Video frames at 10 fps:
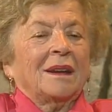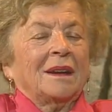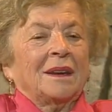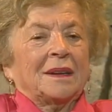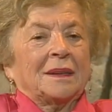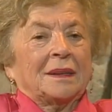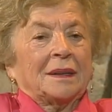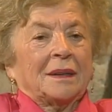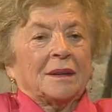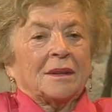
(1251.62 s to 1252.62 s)

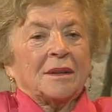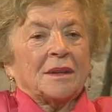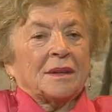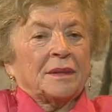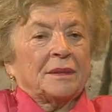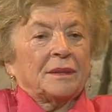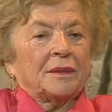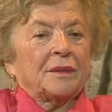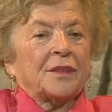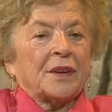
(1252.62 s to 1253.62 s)
And uh,
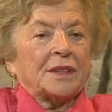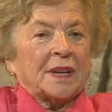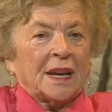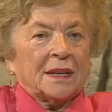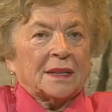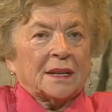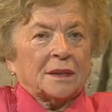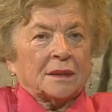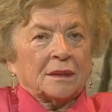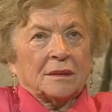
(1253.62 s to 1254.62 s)
from there, they,
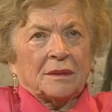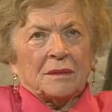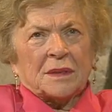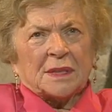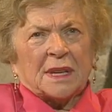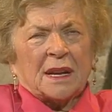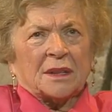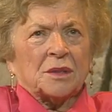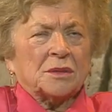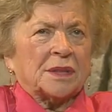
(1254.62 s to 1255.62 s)
we was there
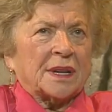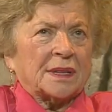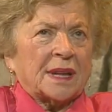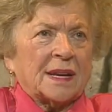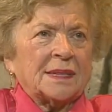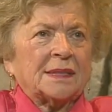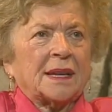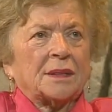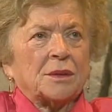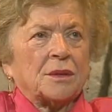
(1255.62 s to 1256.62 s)
two, three days.
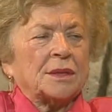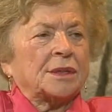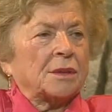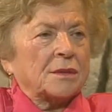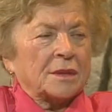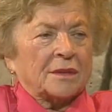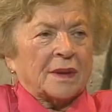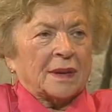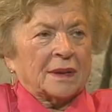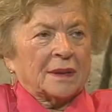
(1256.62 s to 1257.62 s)
They took us to
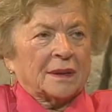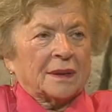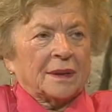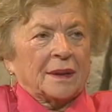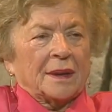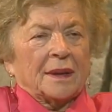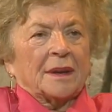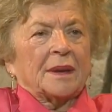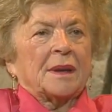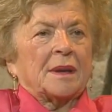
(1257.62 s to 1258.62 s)
Ungvar,
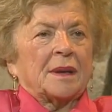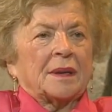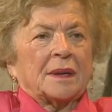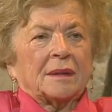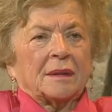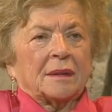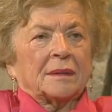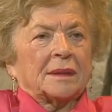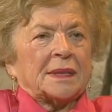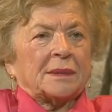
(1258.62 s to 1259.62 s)
and
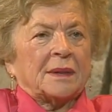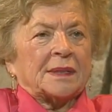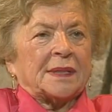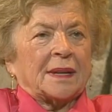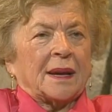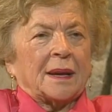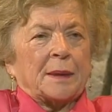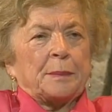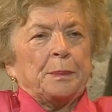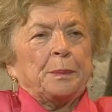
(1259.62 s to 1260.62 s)
this was
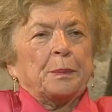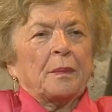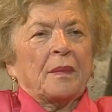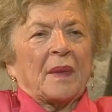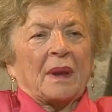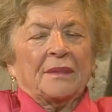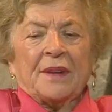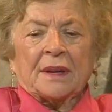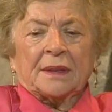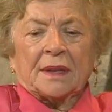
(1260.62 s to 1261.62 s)
a
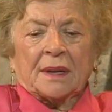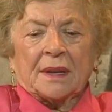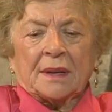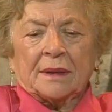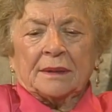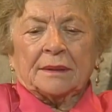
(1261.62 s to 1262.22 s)
factory, a